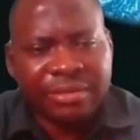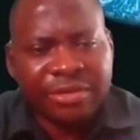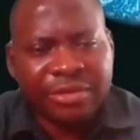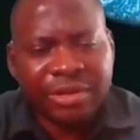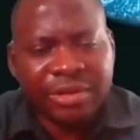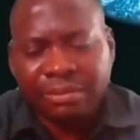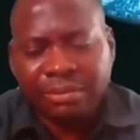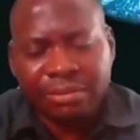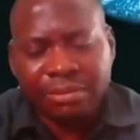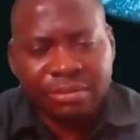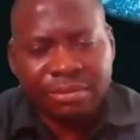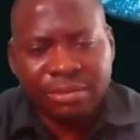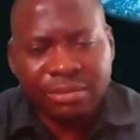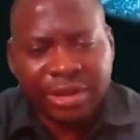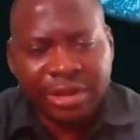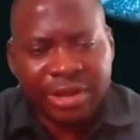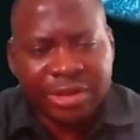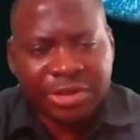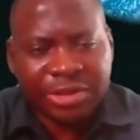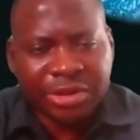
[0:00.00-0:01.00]
from
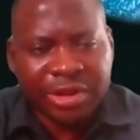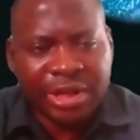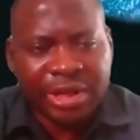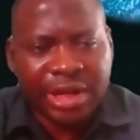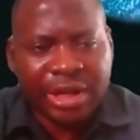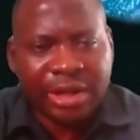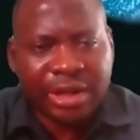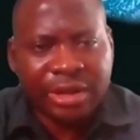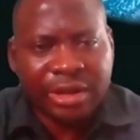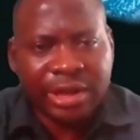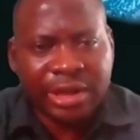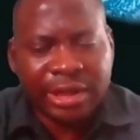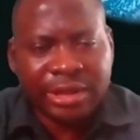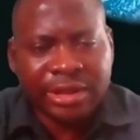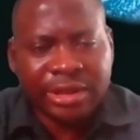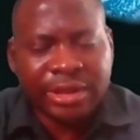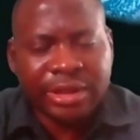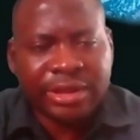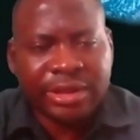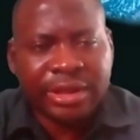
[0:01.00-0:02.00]
the study I
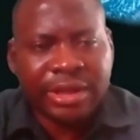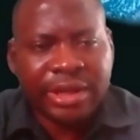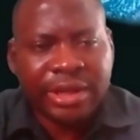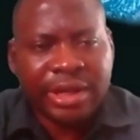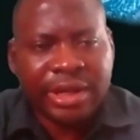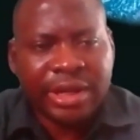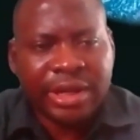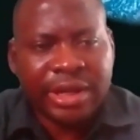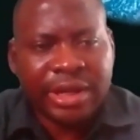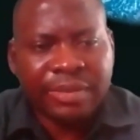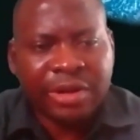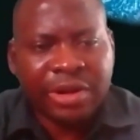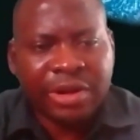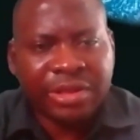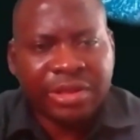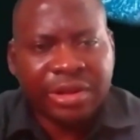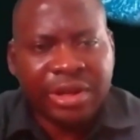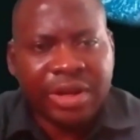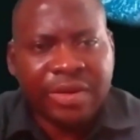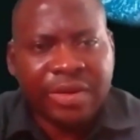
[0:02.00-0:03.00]
did,
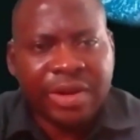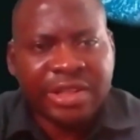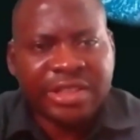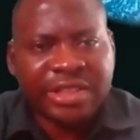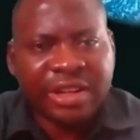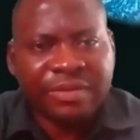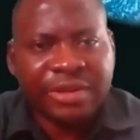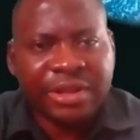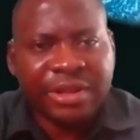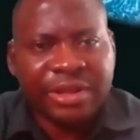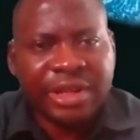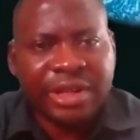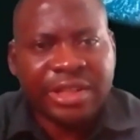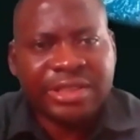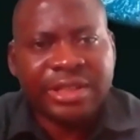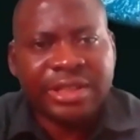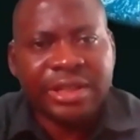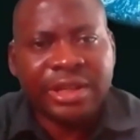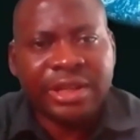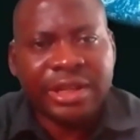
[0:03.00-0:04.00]
about 3 areas have been
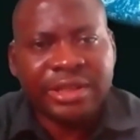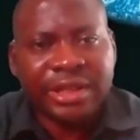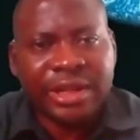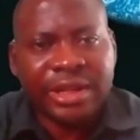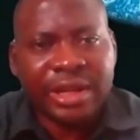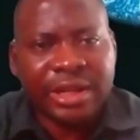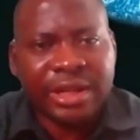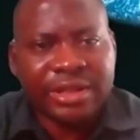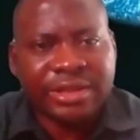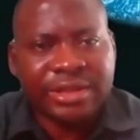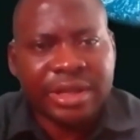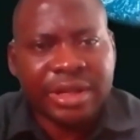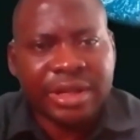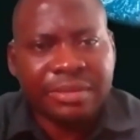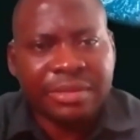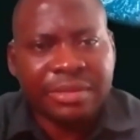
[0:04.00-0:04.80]
designated as